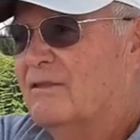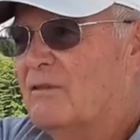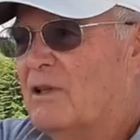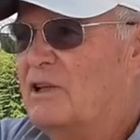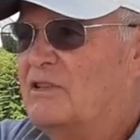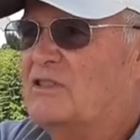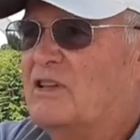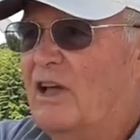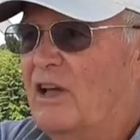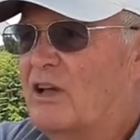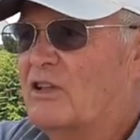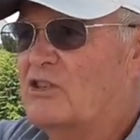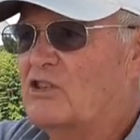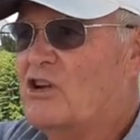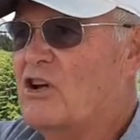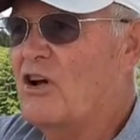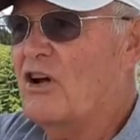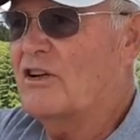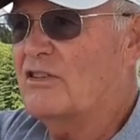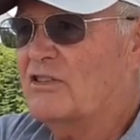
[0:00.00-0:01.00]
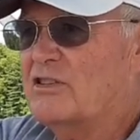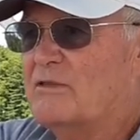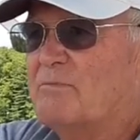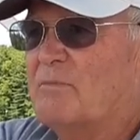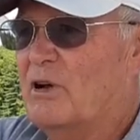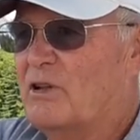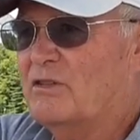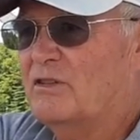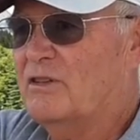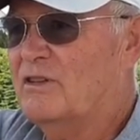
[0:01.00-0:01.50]
they sing at church,
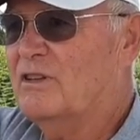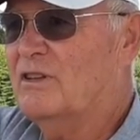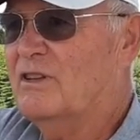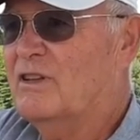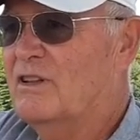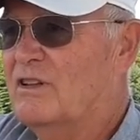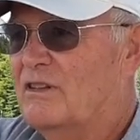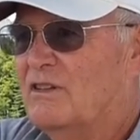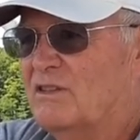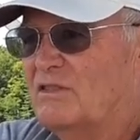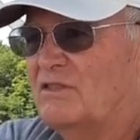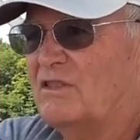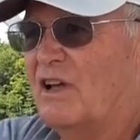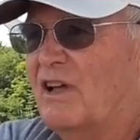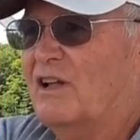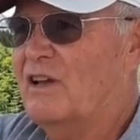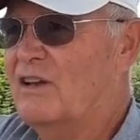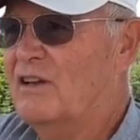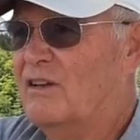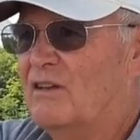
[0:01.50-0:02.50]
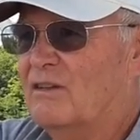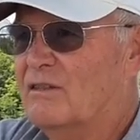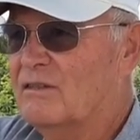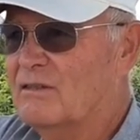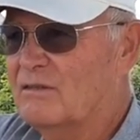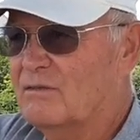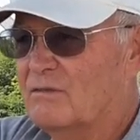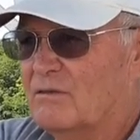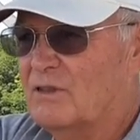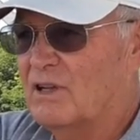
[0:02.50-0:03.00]
but he's singing it
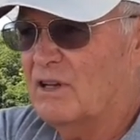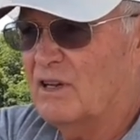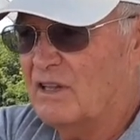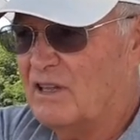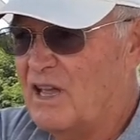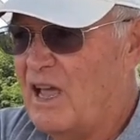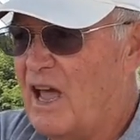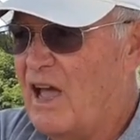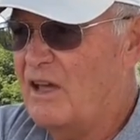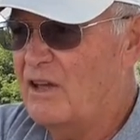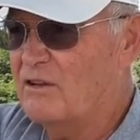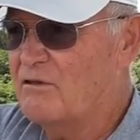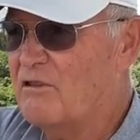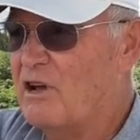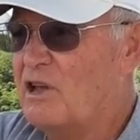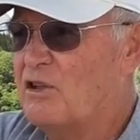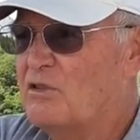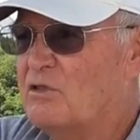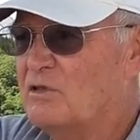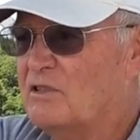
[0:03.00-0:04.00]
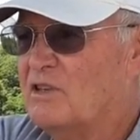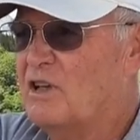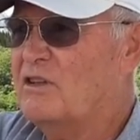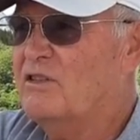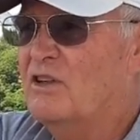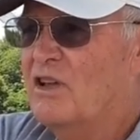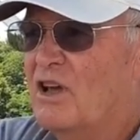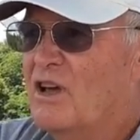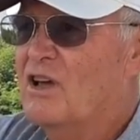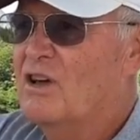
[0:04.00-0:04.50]
Italian, right? You said
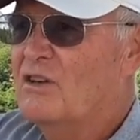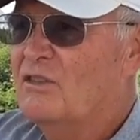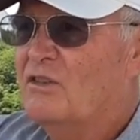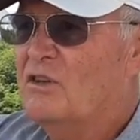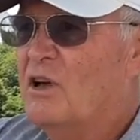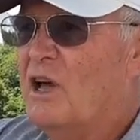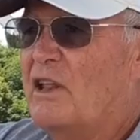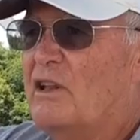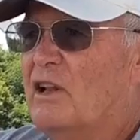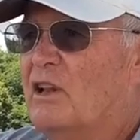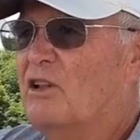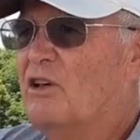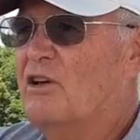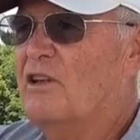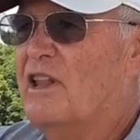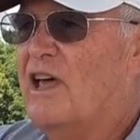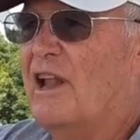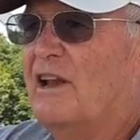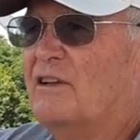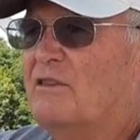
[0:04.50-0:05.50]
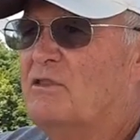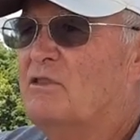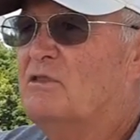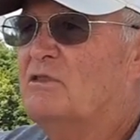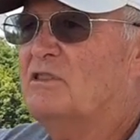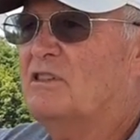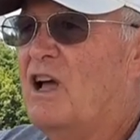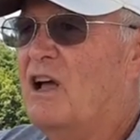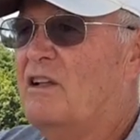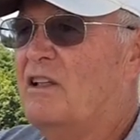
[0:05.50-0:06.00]
what you had the, learn name one that you
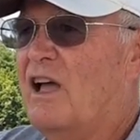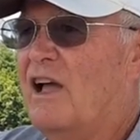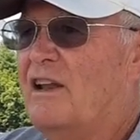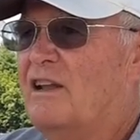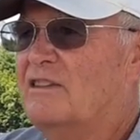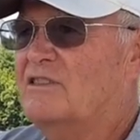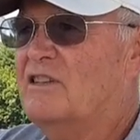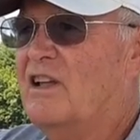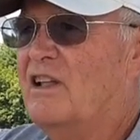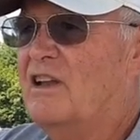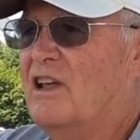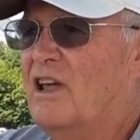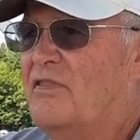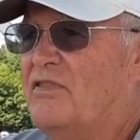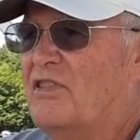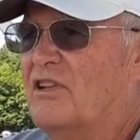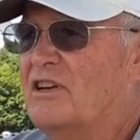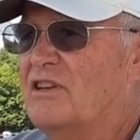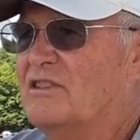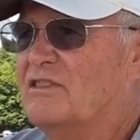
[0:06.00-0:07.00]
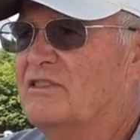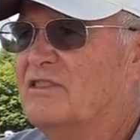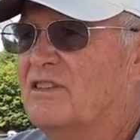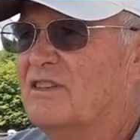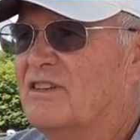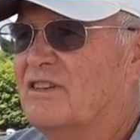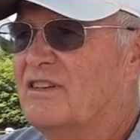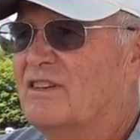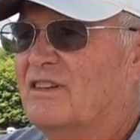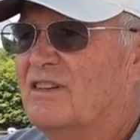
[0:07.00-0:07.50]
sung that at St. Anthony's.
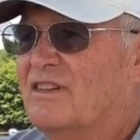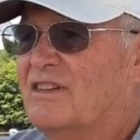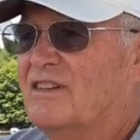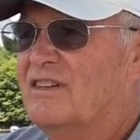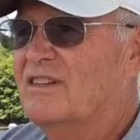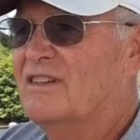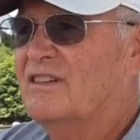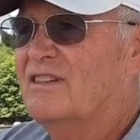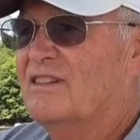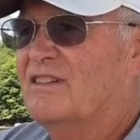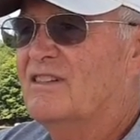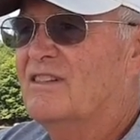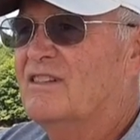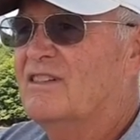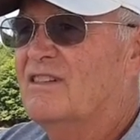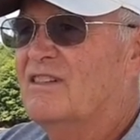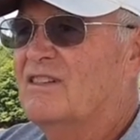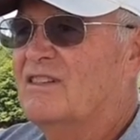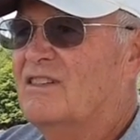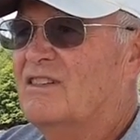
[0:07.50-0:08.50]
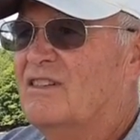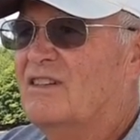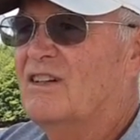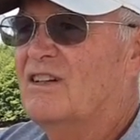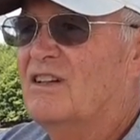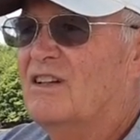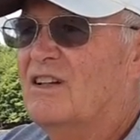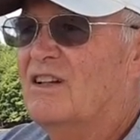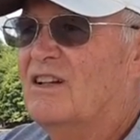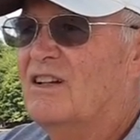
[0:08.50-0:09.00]
Uh, I think it was the
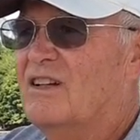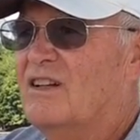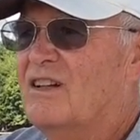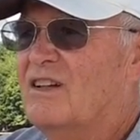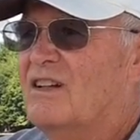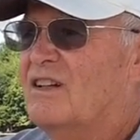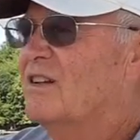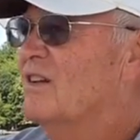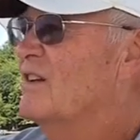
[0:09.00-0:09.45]
Hail Mary